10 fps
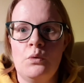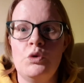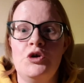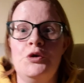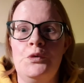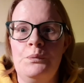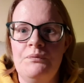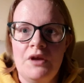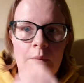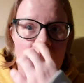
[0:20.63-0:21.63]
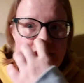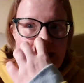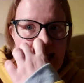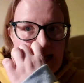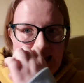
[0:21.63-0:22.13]
Woohoo! Well,
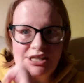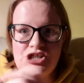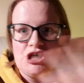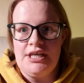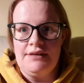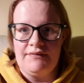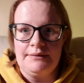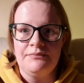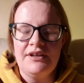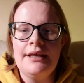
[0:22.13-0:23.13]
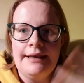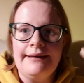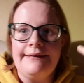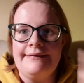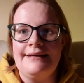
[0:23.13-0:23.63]
near Lake Geneva
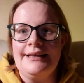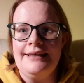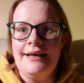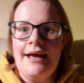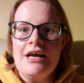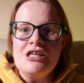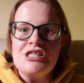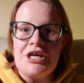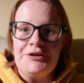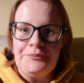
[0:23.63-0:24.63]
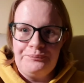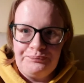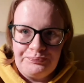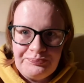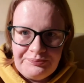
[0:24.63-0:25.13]
in Italy. So,
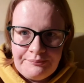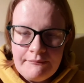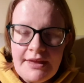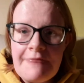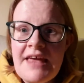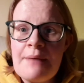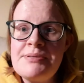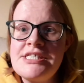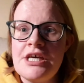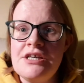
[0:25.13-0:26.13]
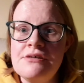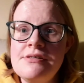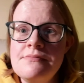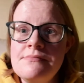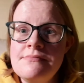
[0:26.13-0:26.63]
the episode
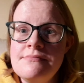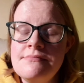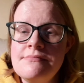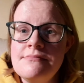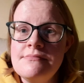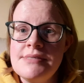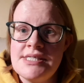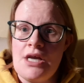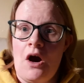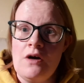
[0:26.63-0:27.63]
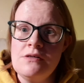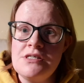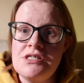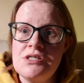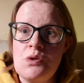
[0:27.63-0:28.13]

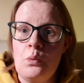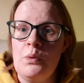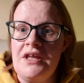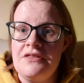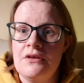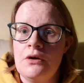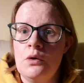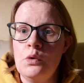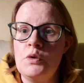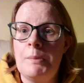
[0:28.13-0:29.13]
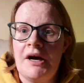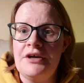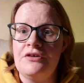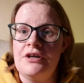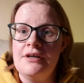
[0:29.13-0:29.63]
starts with Lord
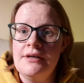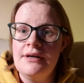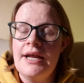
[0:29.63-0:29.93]
Byron,